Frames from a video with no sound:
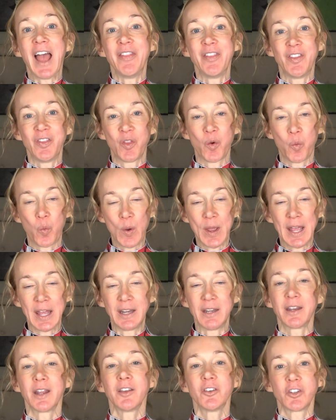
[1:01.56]
and then the
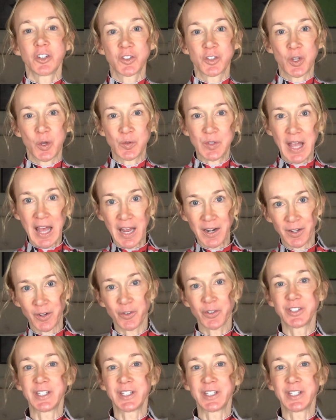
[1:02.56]
wind just goes out of your